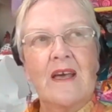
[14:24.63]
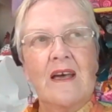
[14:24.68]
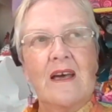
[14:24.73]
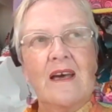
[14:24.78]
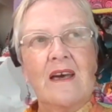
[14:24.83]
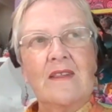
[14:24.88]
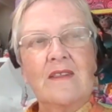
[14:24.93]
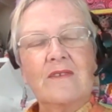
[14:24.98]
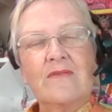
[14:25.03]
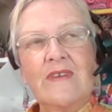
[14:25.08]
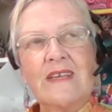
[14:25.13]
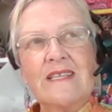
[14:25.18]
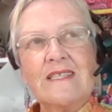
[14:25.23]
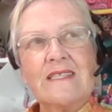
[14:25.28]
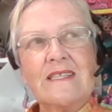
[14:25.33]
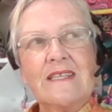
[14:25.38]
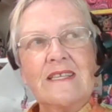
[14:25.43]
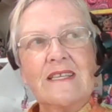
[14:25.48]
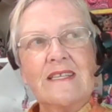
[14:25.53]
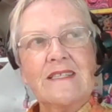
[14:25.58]
And the
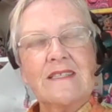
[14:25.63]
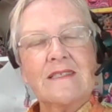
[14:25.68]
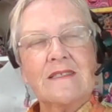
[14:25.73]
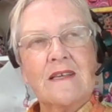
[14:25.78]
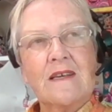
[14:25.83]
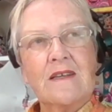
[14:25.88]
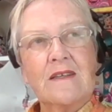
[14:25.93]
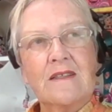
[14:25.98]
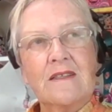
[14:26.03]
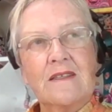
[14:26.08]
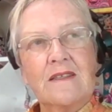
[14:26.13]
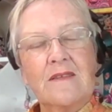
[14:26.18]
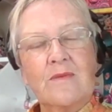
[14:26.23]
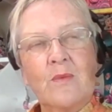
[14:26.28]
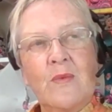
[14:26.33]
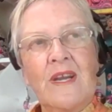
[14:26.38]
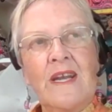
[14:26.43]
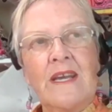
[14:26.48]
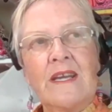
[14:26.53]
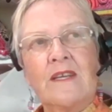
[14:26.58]
reason is that
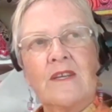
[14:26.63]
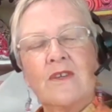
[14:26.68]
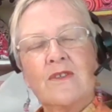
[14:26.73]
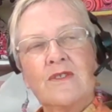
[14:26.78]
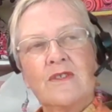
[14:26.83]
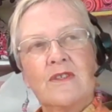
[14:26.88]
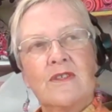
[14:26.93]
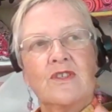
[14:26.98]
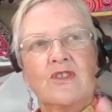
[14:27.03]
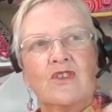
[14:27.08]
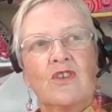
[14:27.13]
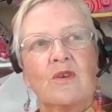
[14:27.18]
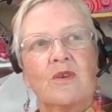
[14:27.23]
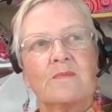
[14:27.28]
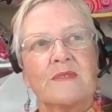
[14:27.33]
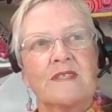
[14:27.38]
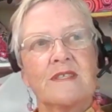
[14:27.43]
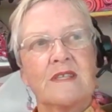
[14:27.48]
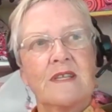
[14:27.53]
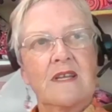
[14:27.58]
when I go to the
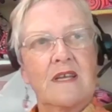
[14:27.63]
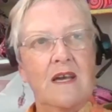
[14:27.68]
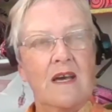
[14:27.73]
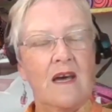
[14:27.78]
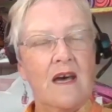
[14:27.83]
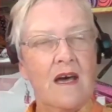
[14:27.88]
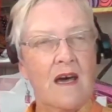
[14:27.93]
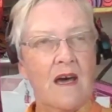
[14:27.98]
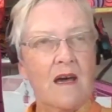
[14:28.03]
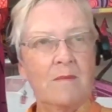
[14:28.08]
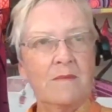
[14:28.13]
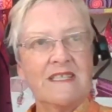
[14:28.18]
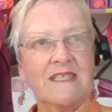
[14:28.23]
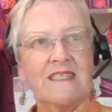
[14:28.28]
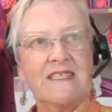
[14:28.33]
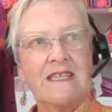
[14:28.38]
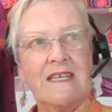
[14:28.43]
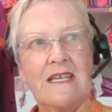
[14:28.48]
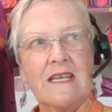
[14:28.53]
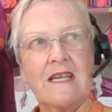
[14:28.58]
shops, I'm a
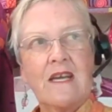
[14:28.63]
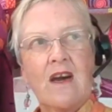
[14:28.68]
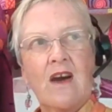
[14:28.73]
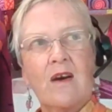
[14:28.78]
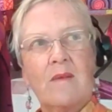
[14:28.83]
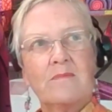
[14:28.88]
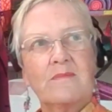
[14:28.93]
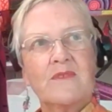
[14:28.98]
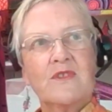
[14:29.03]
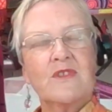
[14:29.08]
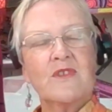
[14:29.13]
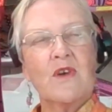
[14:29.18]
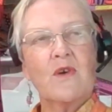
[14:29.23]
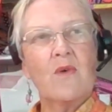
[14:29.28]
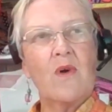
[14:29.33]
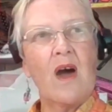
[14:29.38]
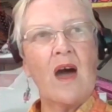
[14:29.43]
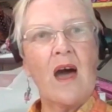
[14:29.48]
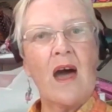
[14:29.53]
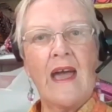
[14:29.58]
D cup, so
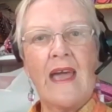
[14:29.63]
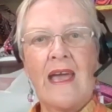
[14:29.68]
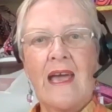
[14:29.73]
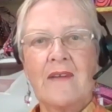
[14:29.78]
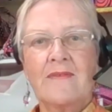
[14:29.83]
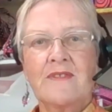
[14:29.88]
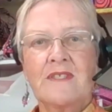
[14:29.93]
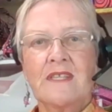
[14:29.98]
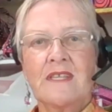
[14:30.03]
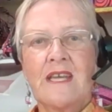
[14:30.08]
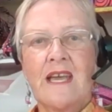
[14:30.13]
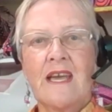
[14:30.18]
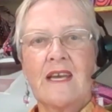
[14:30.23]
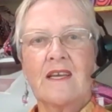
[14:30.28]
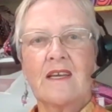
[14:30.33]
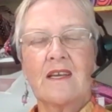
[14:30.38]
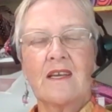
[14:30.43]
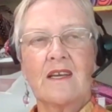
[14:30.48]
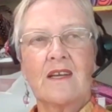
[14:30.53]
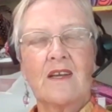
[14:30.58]
I have to get
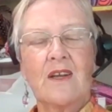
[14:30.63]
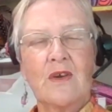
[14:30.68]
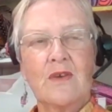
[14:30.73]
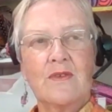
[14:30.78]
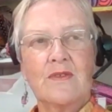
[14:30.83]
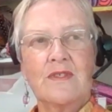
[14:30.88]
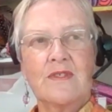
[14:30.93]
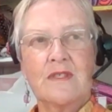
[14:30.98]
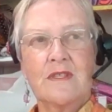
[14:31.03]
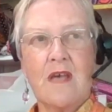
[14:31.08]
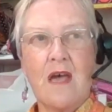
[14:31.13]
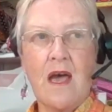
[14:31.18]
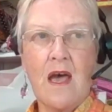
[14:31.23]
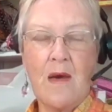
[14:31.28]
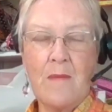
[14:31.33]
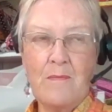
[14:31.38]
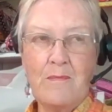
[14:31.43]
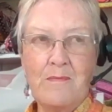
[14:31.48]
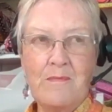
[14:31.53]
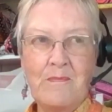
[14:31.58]
clothes that
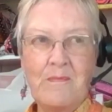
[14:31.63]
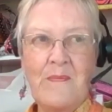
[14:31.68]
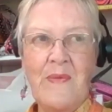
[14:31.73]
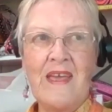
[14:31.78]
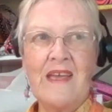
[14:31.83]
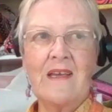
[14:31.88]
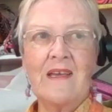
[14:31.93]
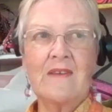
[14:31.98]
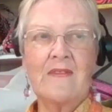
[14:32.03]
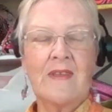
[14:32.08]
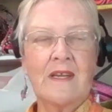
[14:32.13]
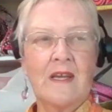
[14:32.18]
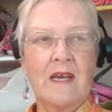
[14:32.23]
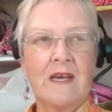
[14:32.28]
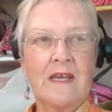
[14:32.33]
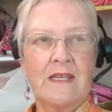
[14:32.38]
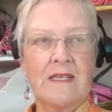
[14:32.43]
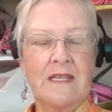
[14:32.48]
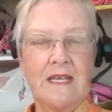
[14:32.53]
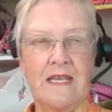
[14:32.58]
are bigger than
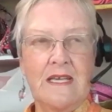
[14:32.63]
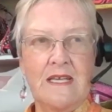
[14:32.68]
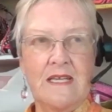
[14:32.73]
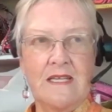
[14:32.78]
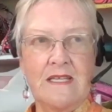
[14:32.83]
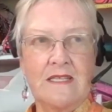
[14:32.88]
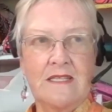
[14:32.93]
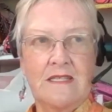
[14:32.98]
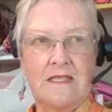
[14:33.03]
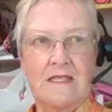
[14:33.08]
I need